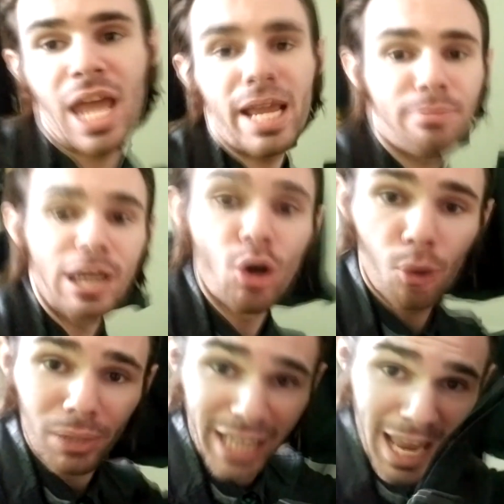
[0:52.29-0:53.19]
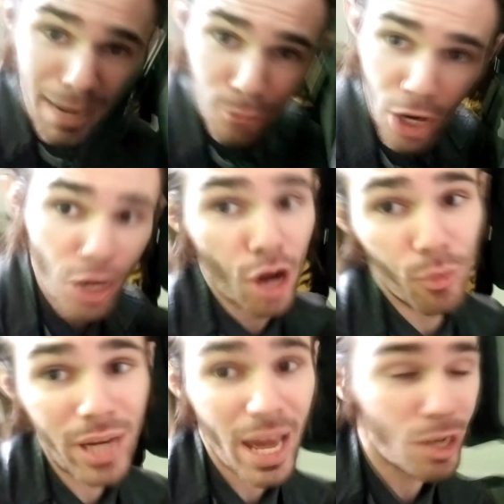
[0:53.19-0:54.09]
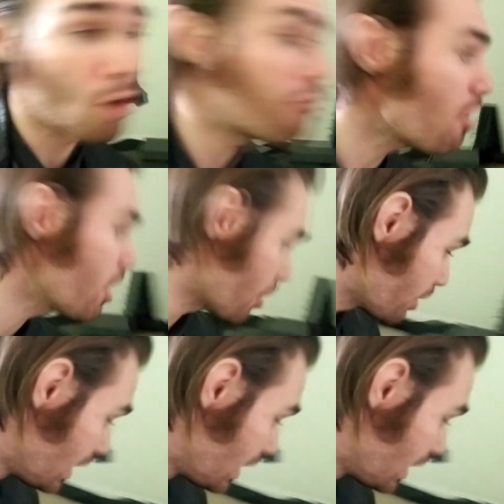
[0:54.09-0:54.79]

my normal camera. No, we gotta go farther.